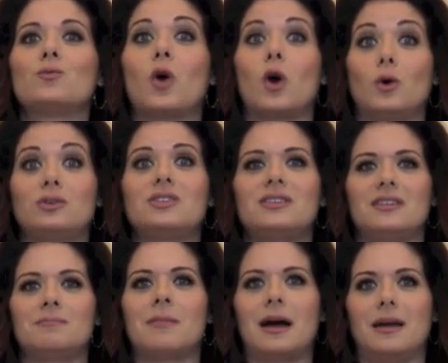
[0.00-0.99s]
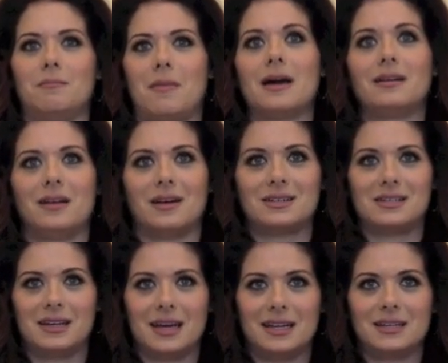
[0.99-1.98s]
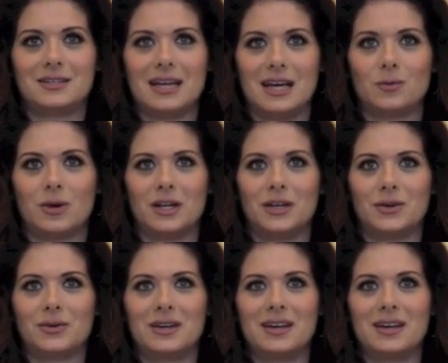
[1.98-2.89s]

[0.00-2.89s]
wrote my monologue to get into NYU.